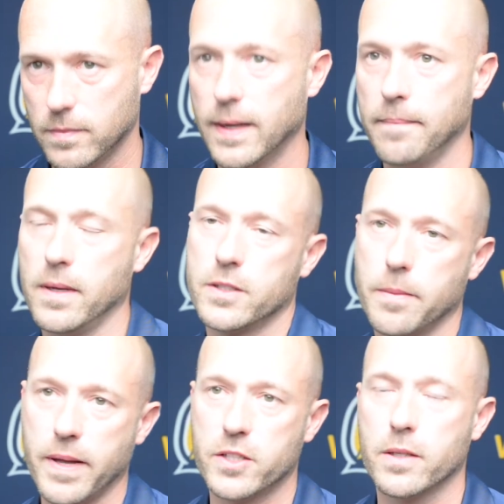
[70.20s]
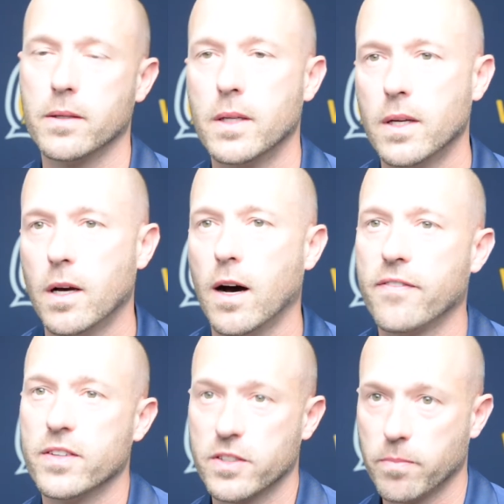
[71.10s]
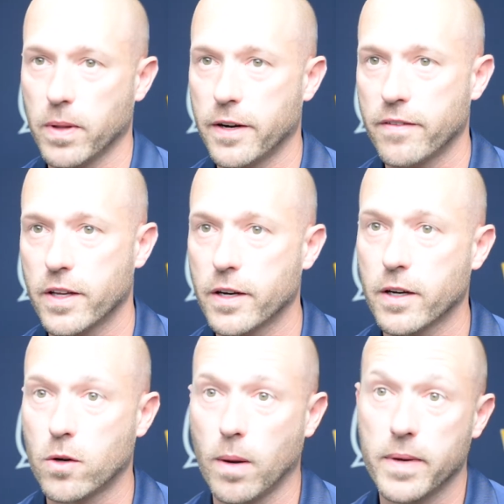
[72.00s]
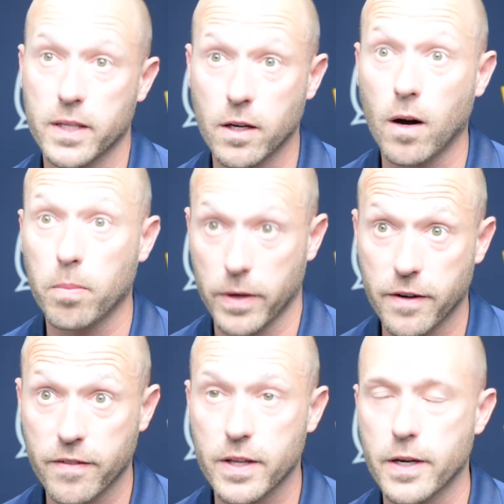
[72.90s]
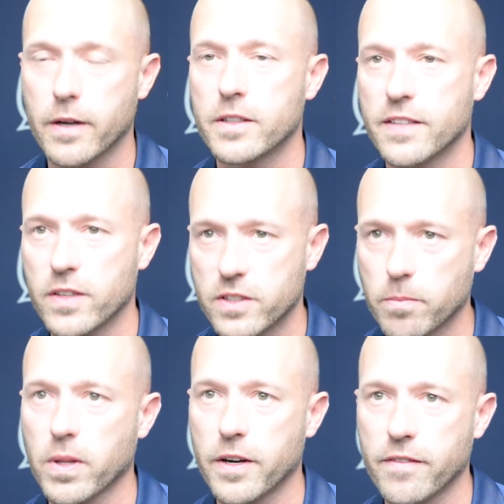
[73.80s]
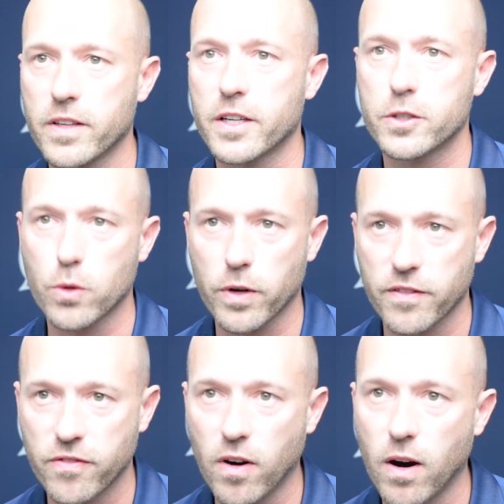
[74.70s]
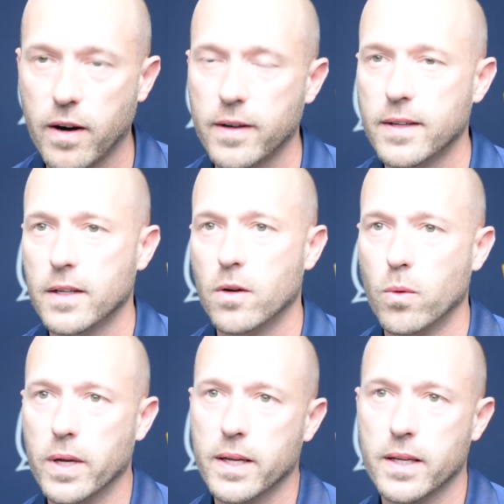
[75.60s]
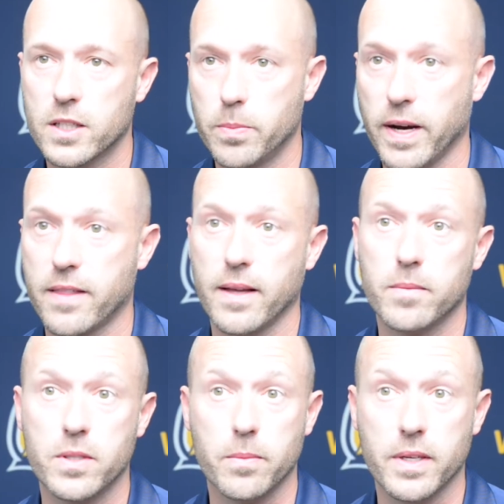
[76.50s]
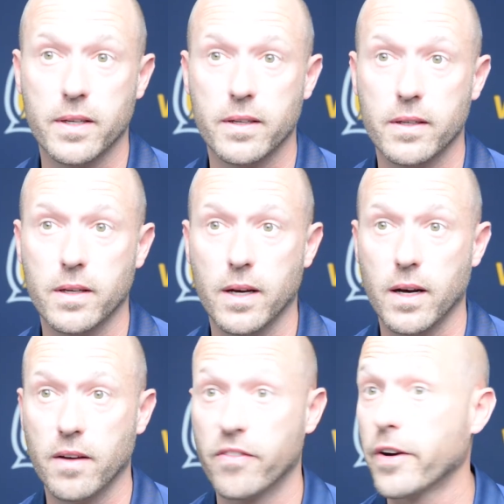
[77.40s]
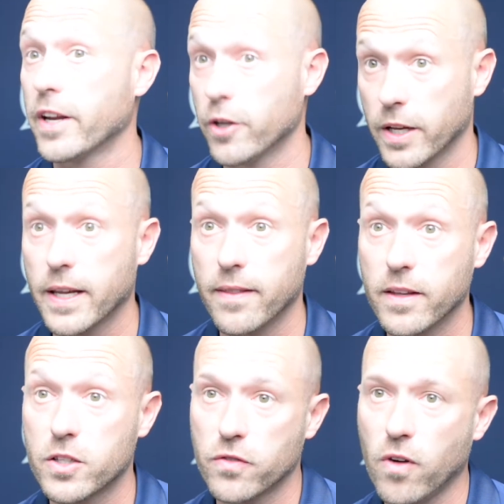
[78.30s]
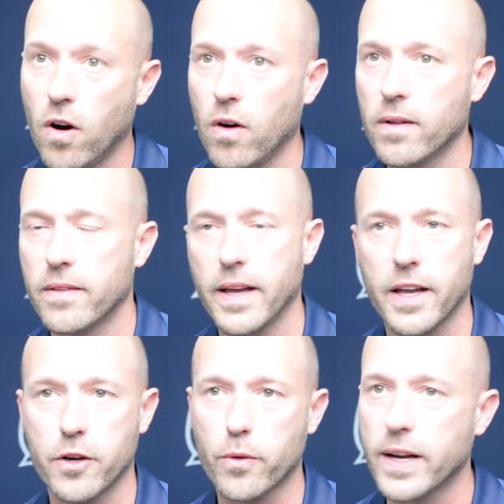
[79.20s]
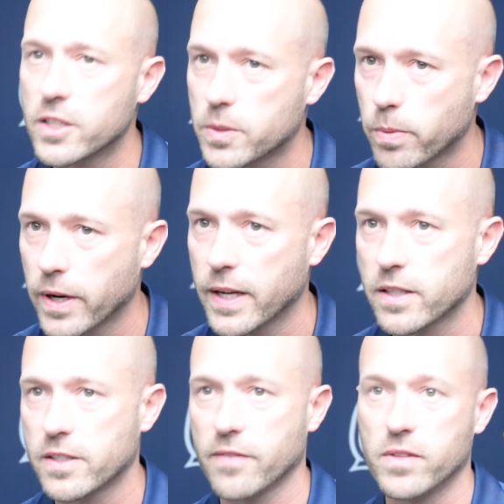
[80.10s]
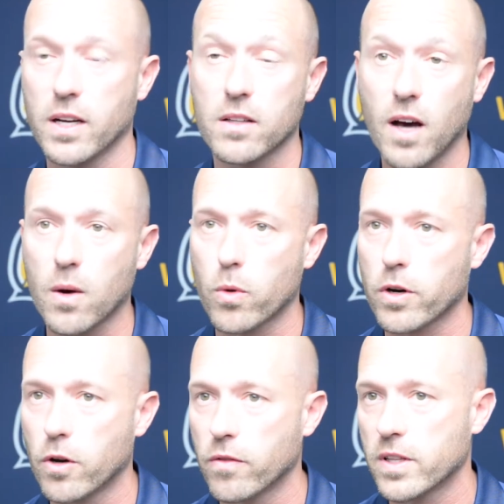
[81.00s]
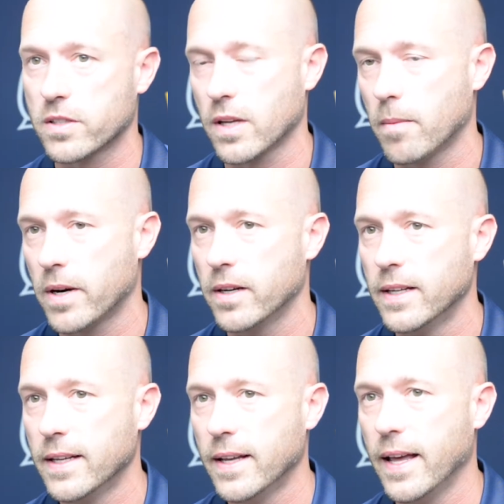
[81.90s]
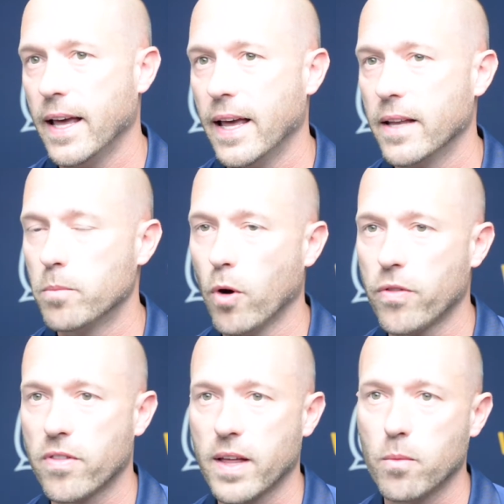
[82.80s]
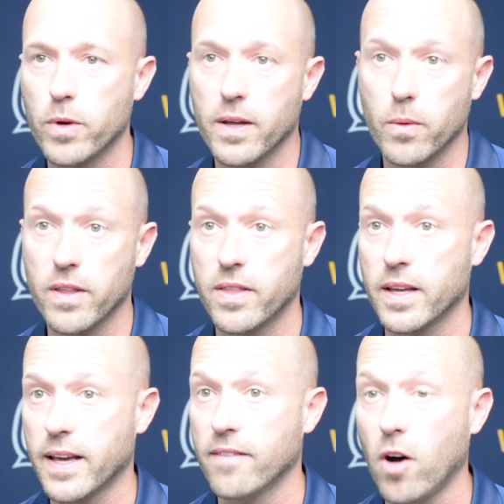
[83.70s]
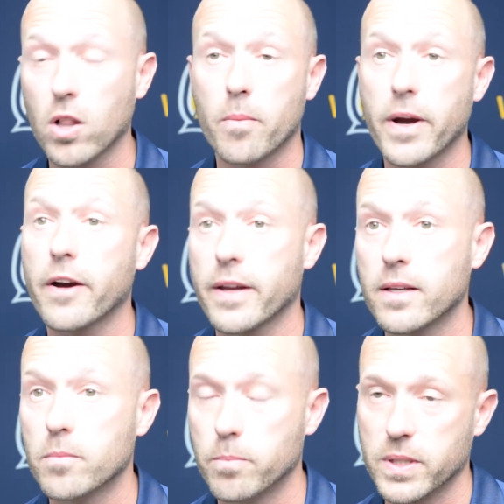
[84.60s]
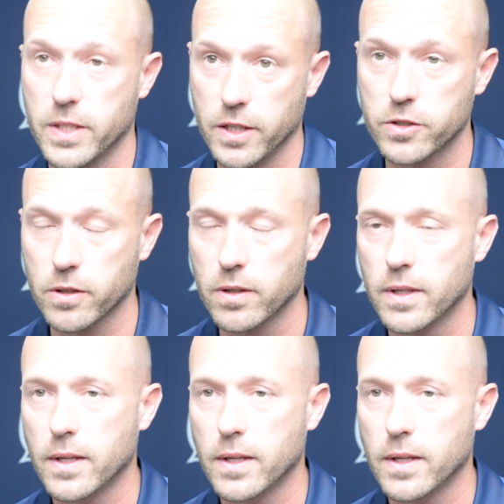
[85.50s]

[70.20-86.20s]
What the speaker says: Yep, as you mentioned, Offensive Player of the Year, Kwame Denal, Player of the Year, Defensive Player of the Year, Jordan Farr. We expect them to be very good again this fall. They had great springs. They've done a lot of work over the summer, and both of them we think have All-American potential.